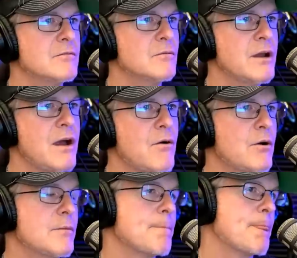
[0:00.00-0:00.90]
Now,
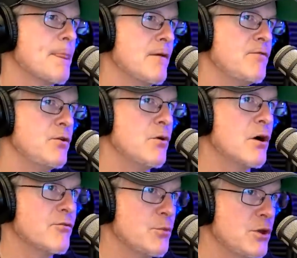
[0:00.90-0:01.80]
if you
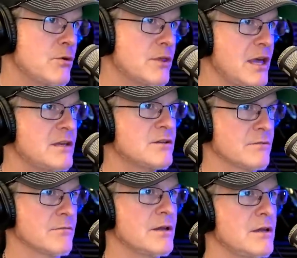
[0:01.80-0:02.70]
are familiar with H
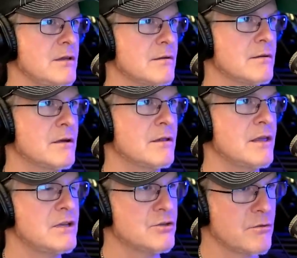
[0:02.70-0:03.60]
three, uh,
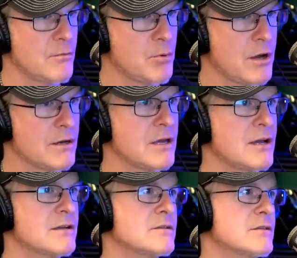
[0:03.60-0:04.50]
the H three
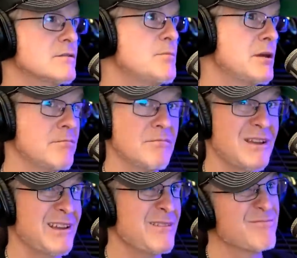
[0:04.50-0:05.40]
podcast, it's a big,
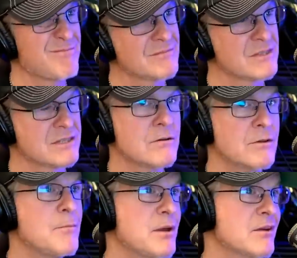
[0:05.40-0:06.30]
mm, it's
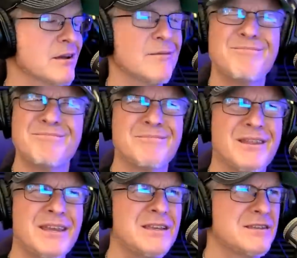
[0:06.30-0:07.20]
certainly bigger than him. I
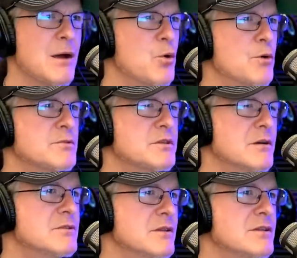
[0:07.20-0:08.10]
think he's got more
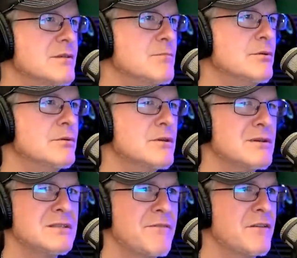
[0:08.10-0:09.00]
subs than Tim Pool. So
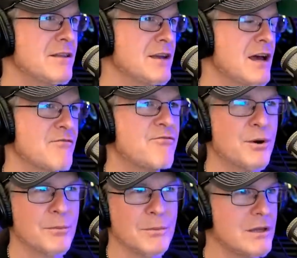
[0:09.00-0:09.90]
he's definitely not a
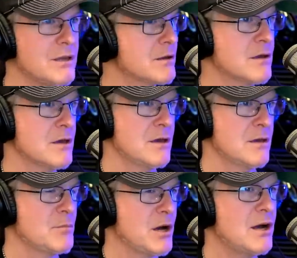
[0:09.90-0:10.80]
farm league
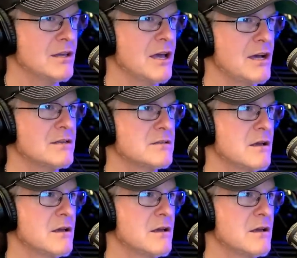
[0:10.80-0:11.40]
podcast.